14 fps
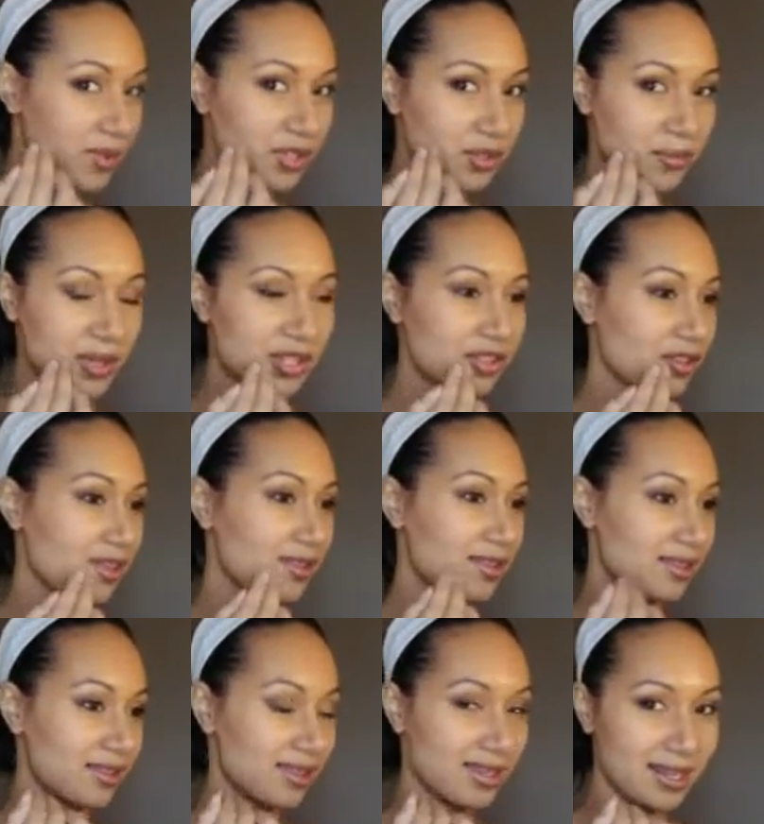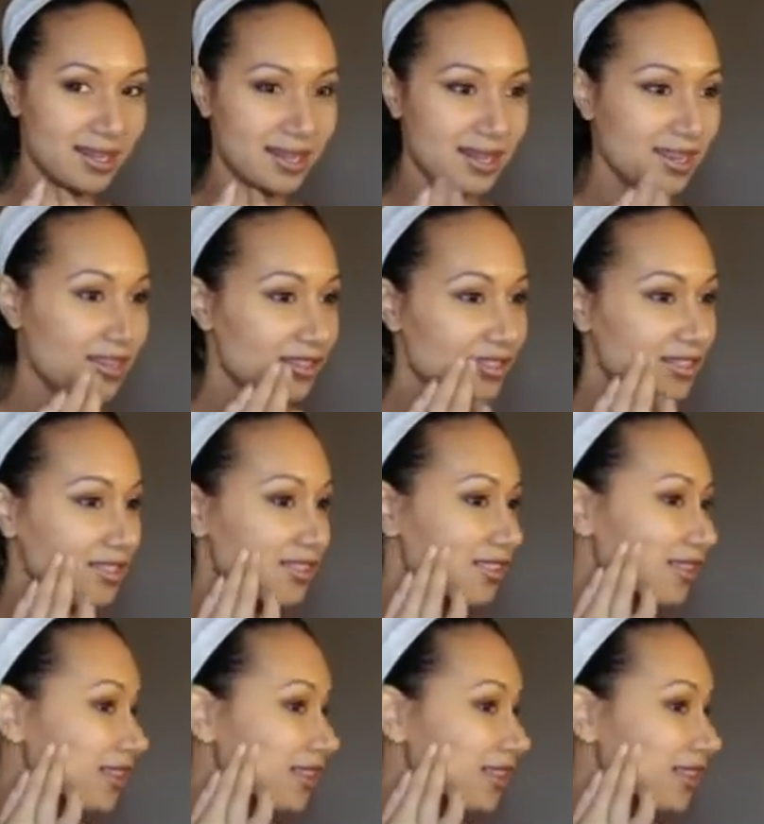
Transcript: put too much on, and it'll just look